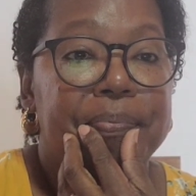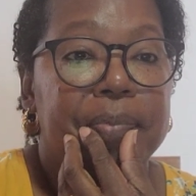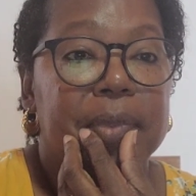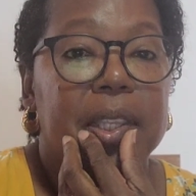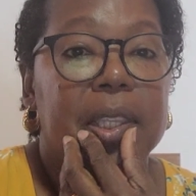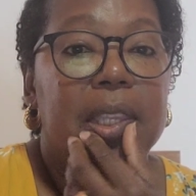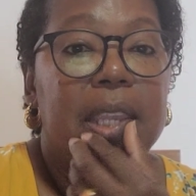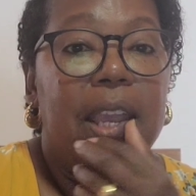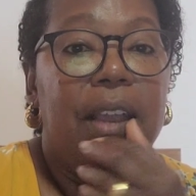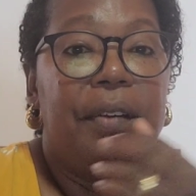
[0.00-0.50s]

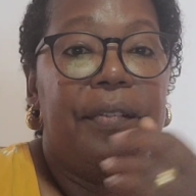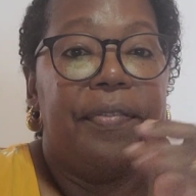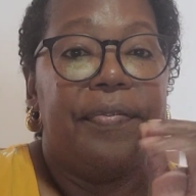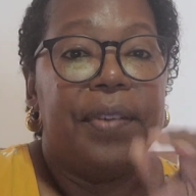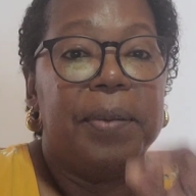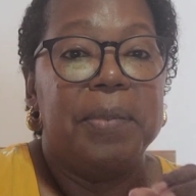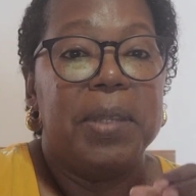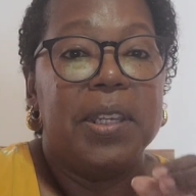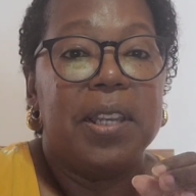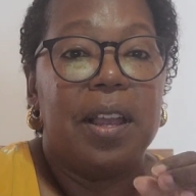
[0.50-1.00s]
Now,
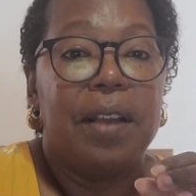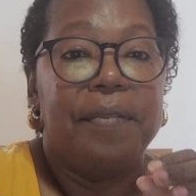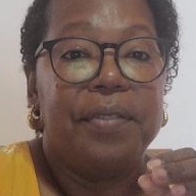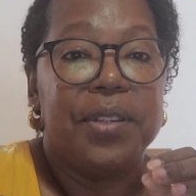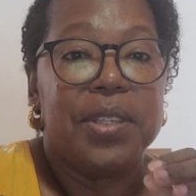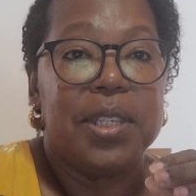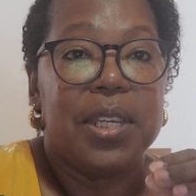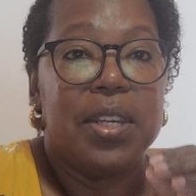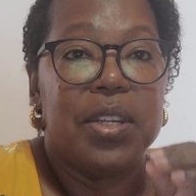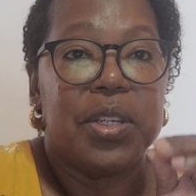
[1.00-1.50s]
from the
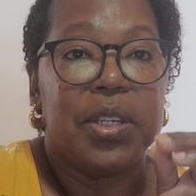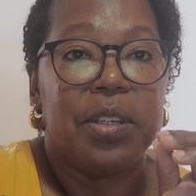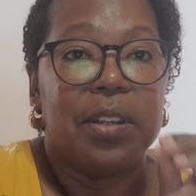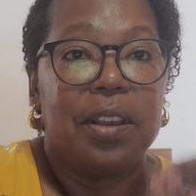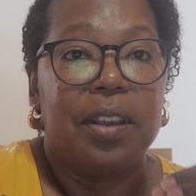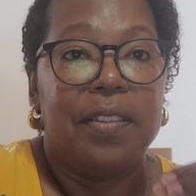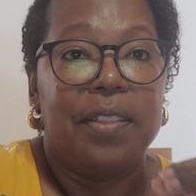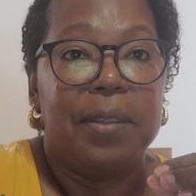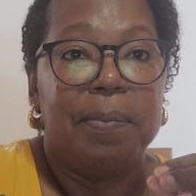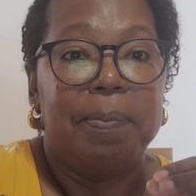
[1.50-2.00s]
conversation
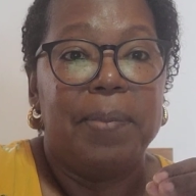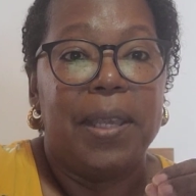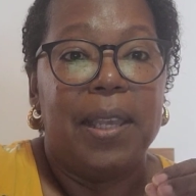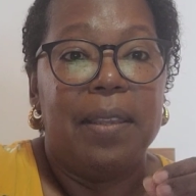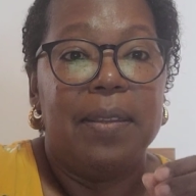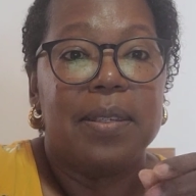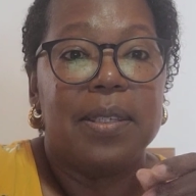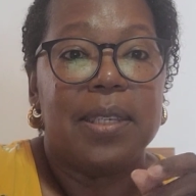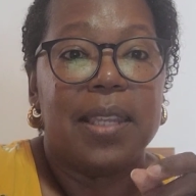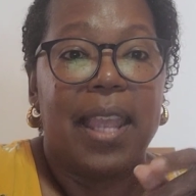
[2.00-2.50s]
on the
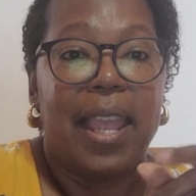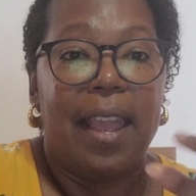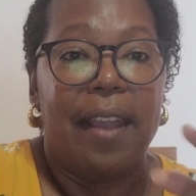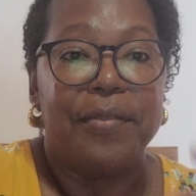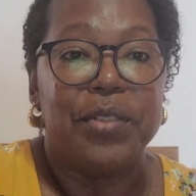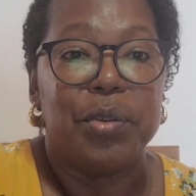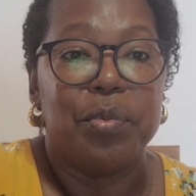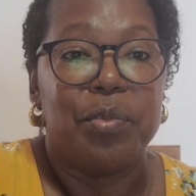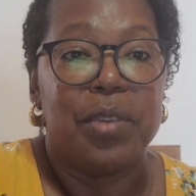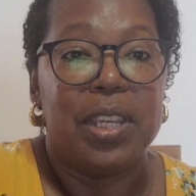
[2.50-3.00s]
bus
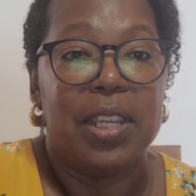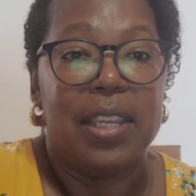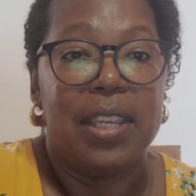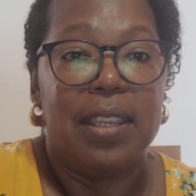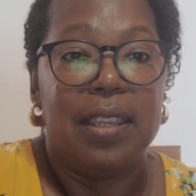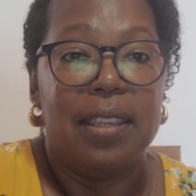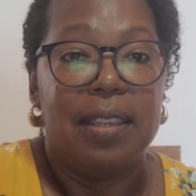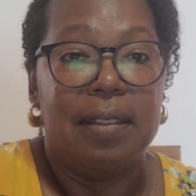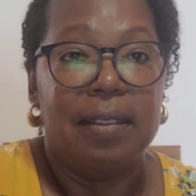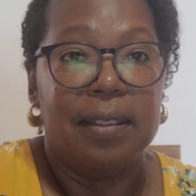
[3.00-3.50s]
after
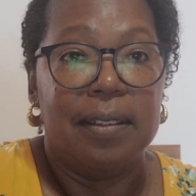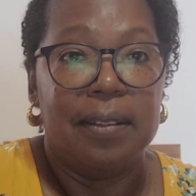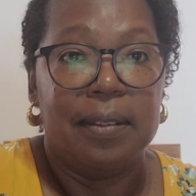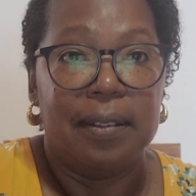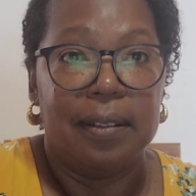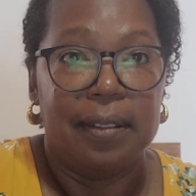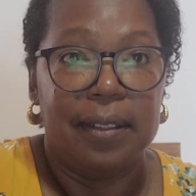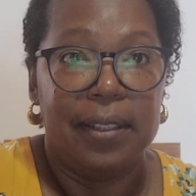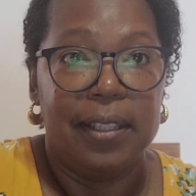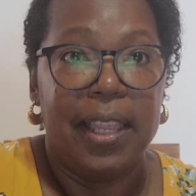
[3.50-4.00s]
we
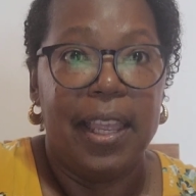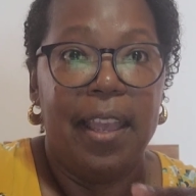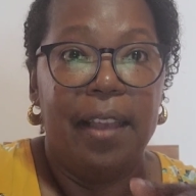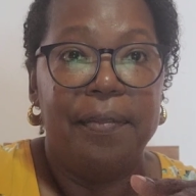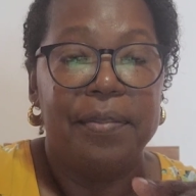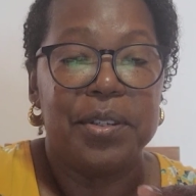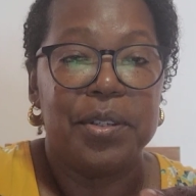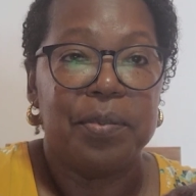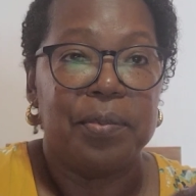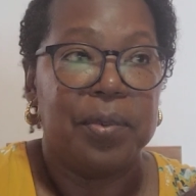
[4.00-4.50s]

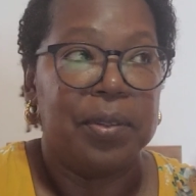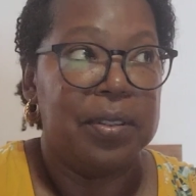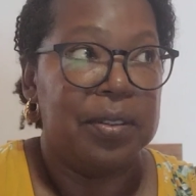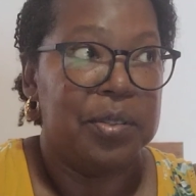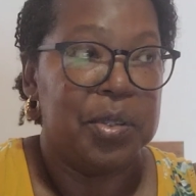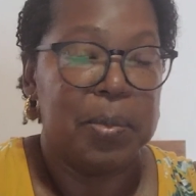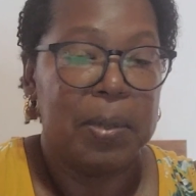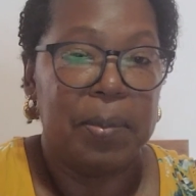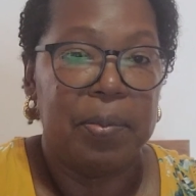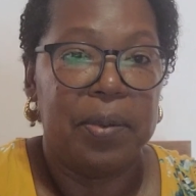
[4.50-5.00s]
left with
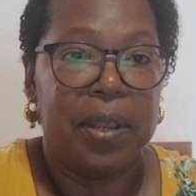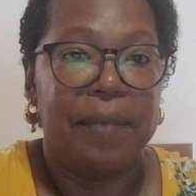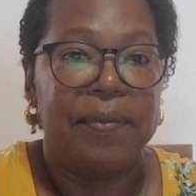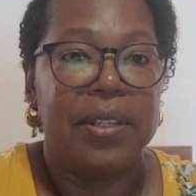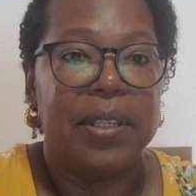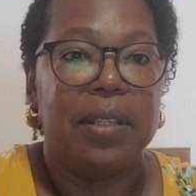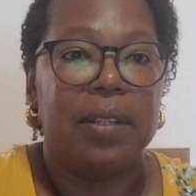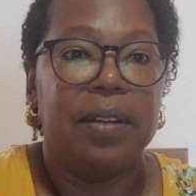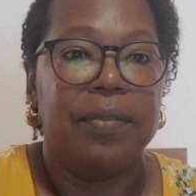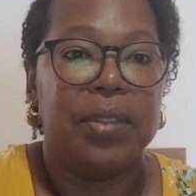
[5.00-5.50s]
those people
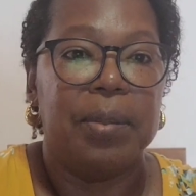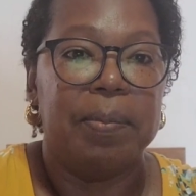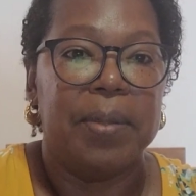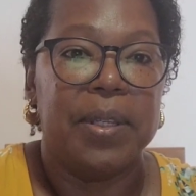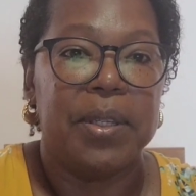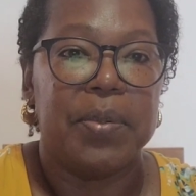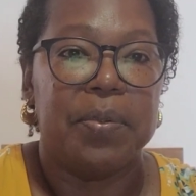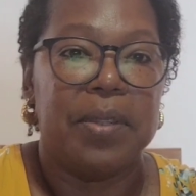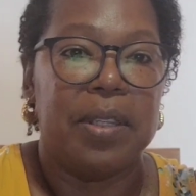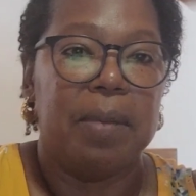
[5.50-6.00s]
having to get off the
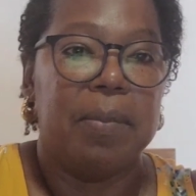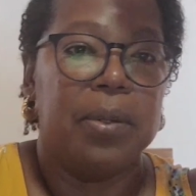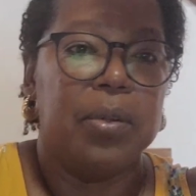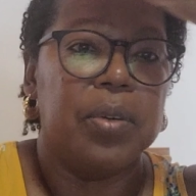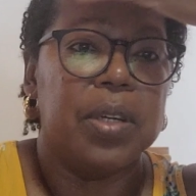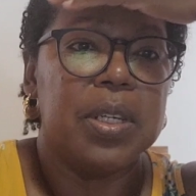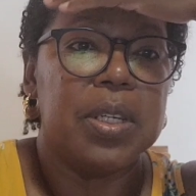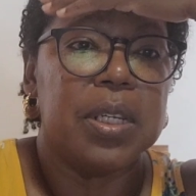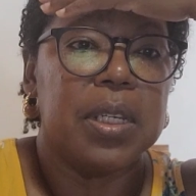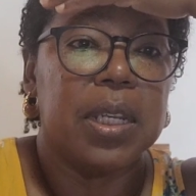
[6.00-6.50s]
bus with the
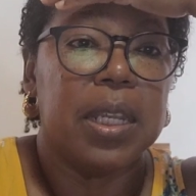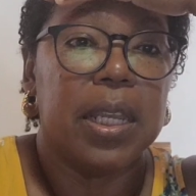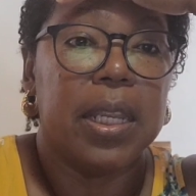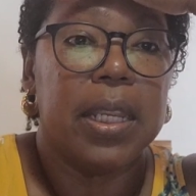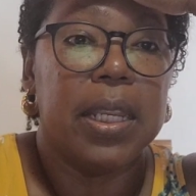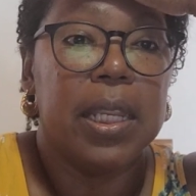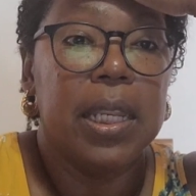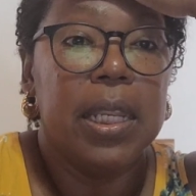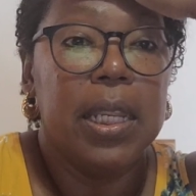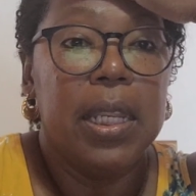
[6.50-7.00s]
immigration
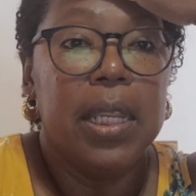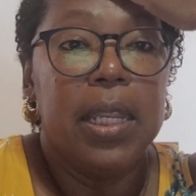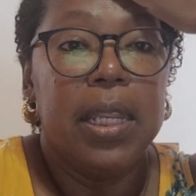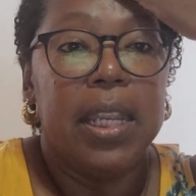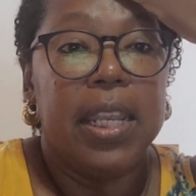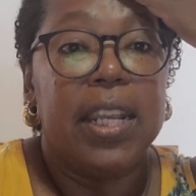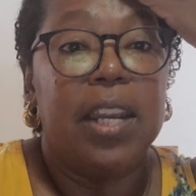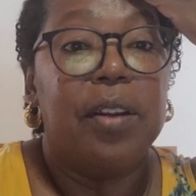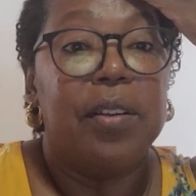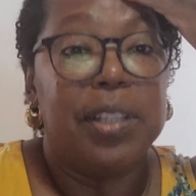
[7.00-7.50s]
guy
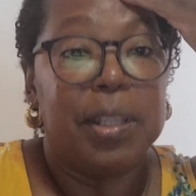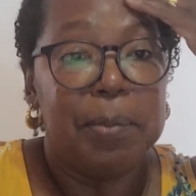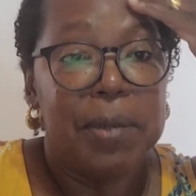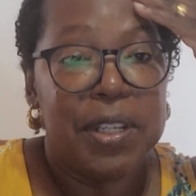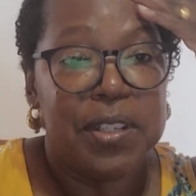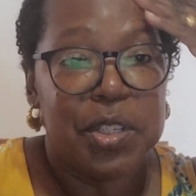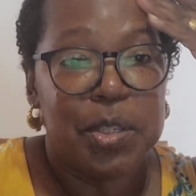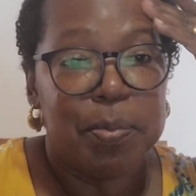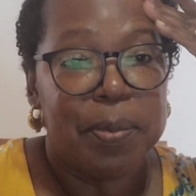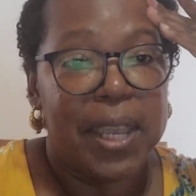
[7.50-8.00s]
and our
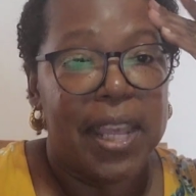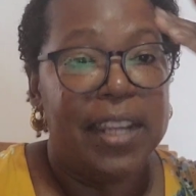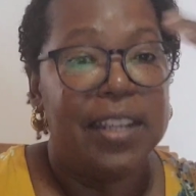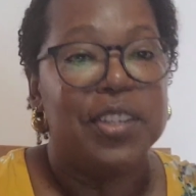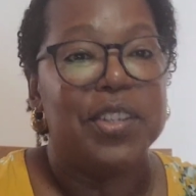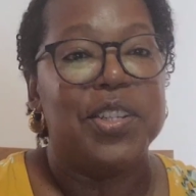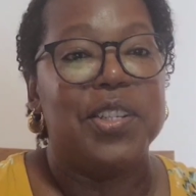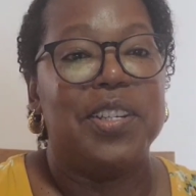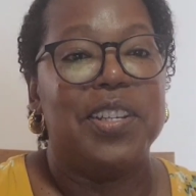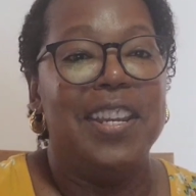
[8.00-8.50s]
limited
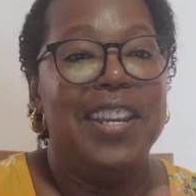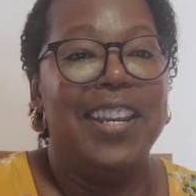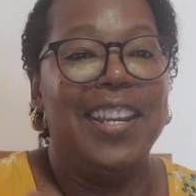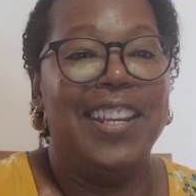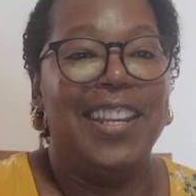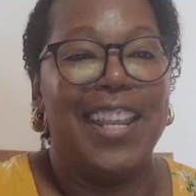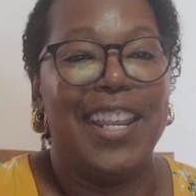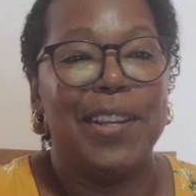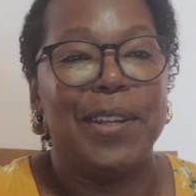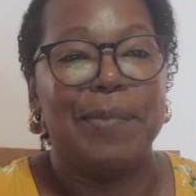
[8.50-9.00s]
Spanish
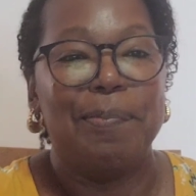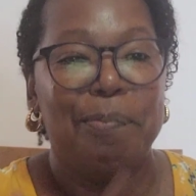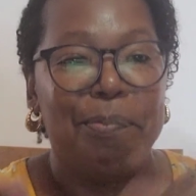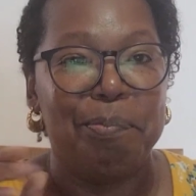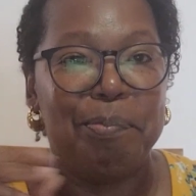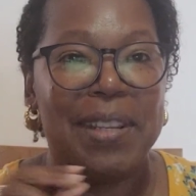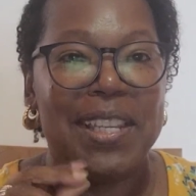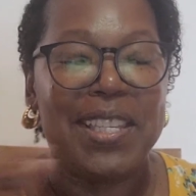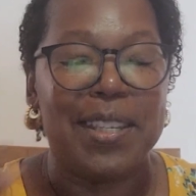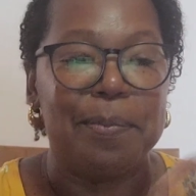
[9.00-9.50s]
and
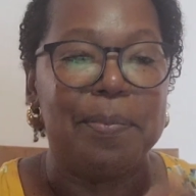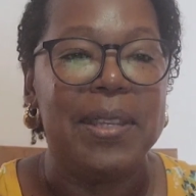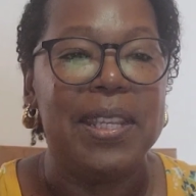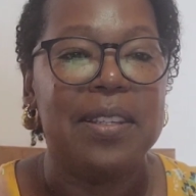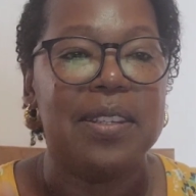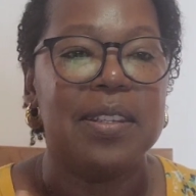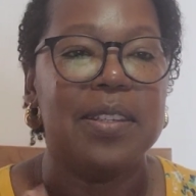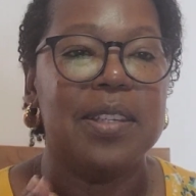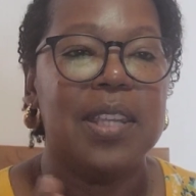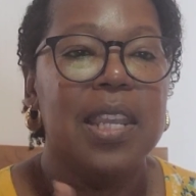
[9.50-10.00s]
bits and
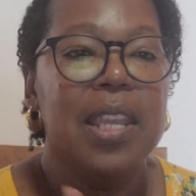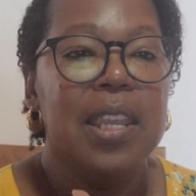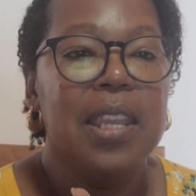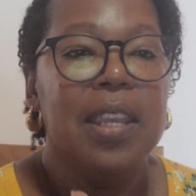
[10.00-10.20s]
pieces,